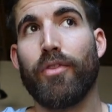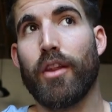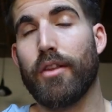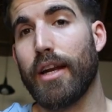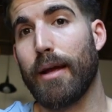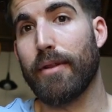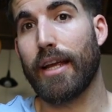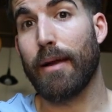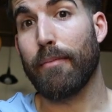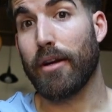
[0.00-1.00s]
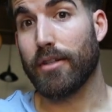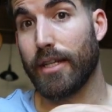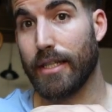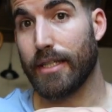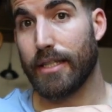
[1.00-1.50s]
You know, the name of the game here is
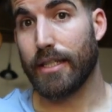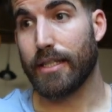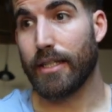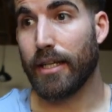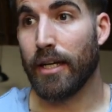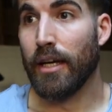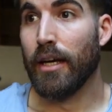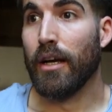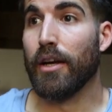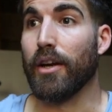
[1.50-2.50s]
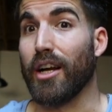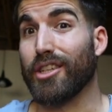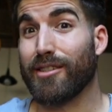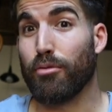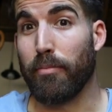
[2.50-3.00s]
consistency, not
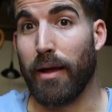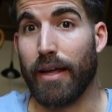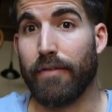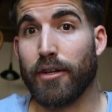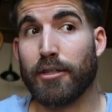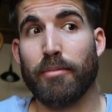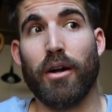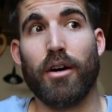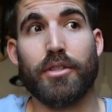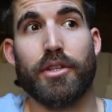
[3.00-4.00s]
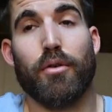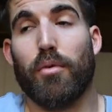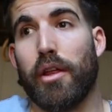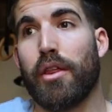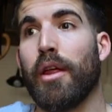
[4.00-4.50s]
just with behaviors, but also
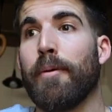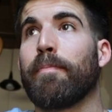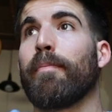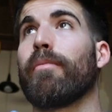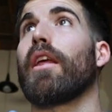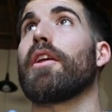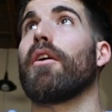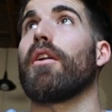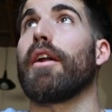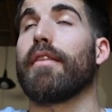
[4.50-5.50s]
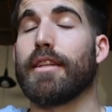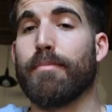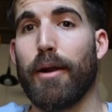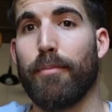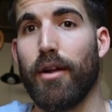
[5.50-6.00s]
with, you know, a lot of these
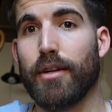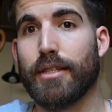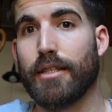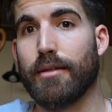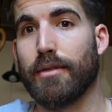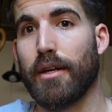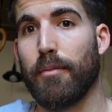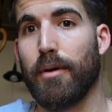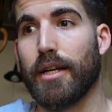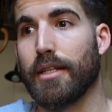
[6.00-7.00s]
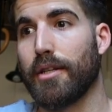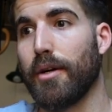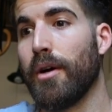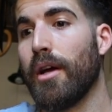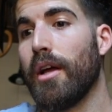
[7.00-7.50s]
metabolic systems in our body.
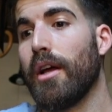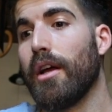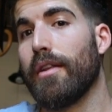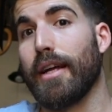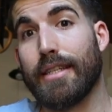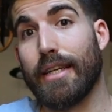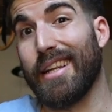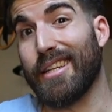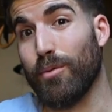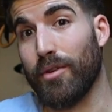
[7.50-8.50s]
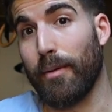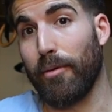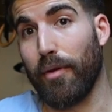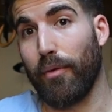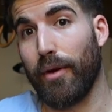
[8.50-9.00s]
So that's it. That's rule
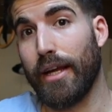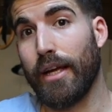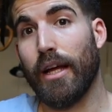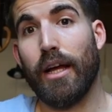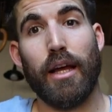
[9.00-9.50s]
number three.